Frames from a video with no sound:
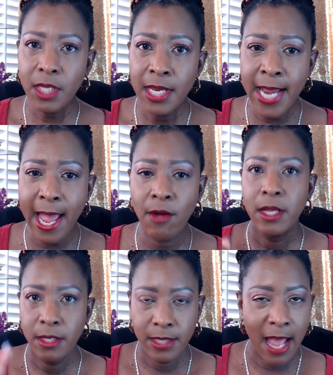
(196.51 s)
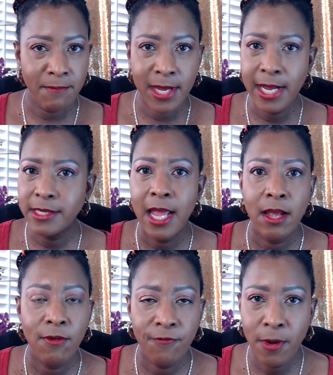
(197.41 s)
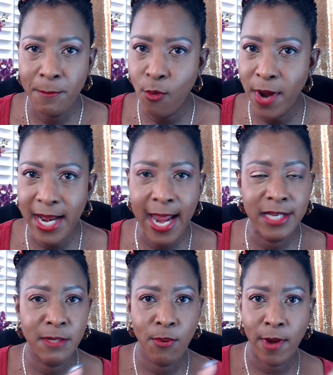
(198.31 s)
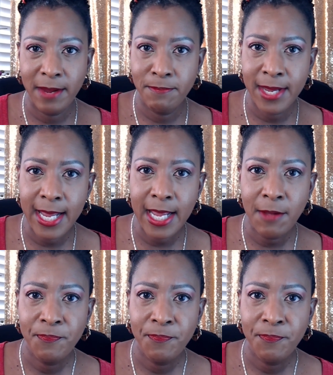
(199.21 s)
Now, that means from point A to point B,